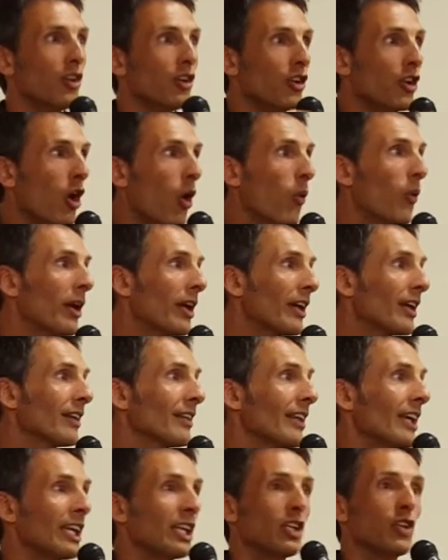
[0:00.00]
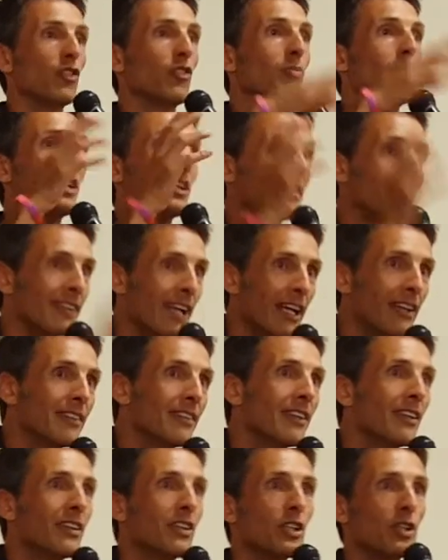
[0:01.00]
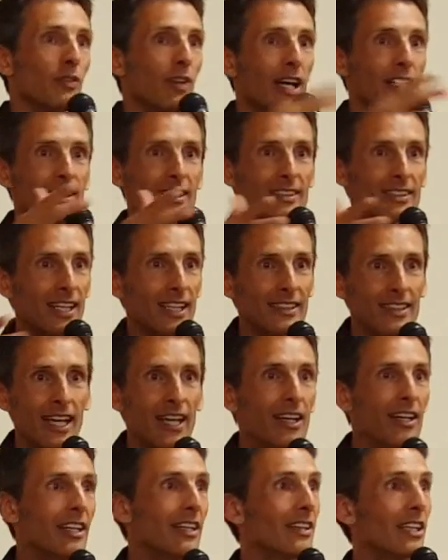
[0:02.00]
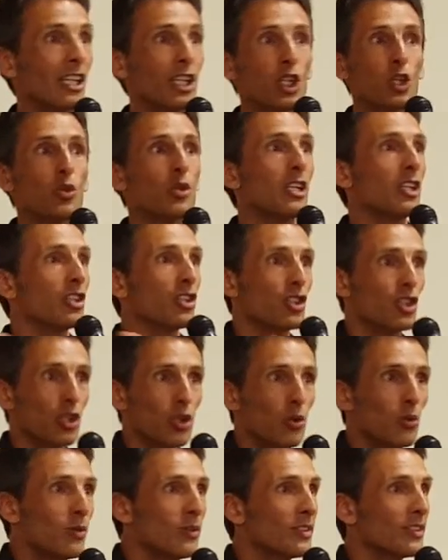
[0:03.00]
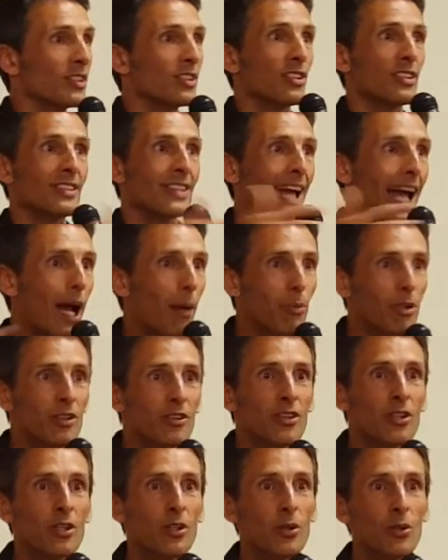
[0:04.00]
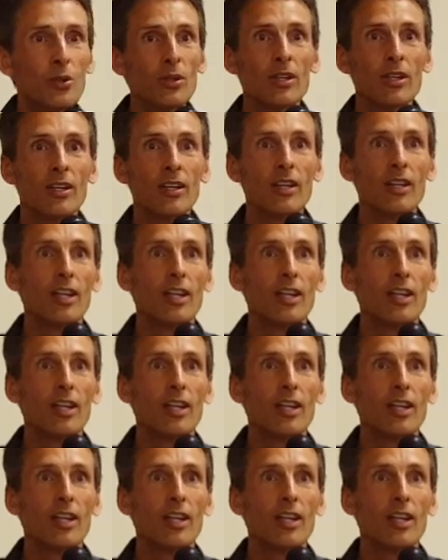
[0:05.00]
knowing that you've been dented and you've got this identity that you didn't choose that just happened to you,